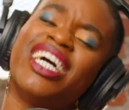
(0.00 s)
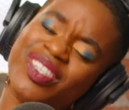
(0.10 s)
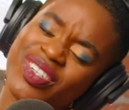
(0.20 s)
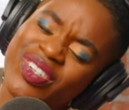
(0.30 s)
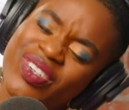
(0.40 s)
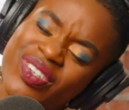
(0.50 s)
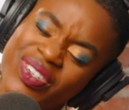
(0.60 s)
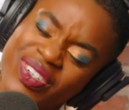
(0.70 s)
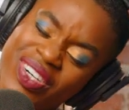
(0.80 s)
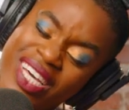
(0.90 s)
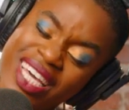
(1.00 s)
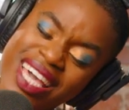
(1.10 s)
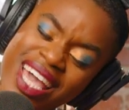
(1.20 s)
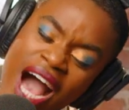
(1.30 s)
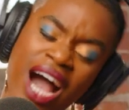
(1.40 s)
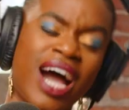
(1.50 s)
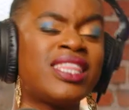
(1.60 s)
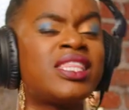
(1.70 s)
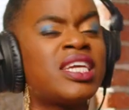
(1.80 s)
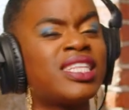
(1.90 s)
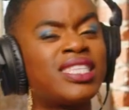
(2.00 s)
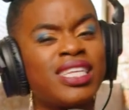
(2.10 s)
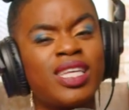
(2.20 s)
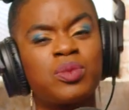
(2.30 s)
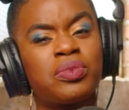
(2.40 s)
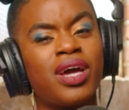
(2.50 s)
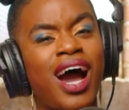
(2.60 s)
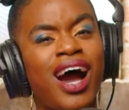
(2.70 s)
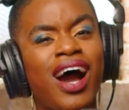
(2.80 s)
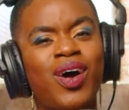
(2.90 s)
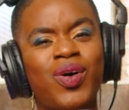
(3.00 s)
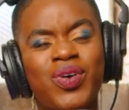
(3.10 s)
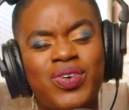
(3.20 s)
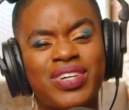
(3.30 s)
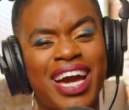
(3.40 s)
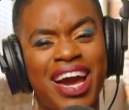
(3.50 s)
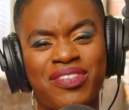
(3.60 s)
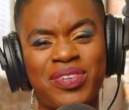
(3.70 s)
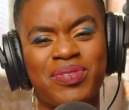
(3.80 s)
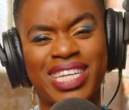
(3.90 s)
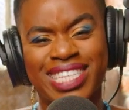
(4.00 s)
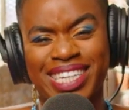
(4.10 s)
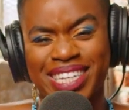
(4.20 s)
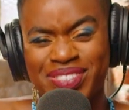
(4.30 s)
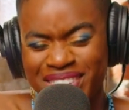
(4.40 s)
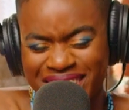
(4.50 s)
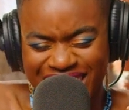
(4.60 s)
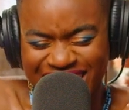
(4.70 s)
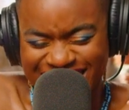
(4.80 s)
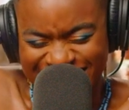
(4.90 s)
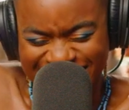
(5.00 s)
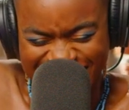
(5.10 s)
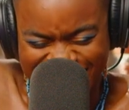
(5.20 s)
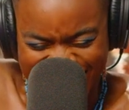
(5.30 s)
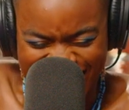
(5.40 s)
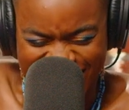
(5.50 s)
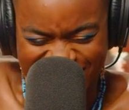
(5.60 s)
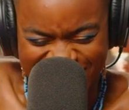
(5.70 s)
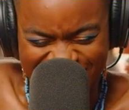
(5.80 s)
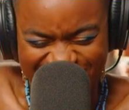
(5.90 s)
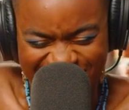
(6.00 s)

Ooh, I think oh yeah, everybody's looking at me crazy. Okay, I'm gonna go.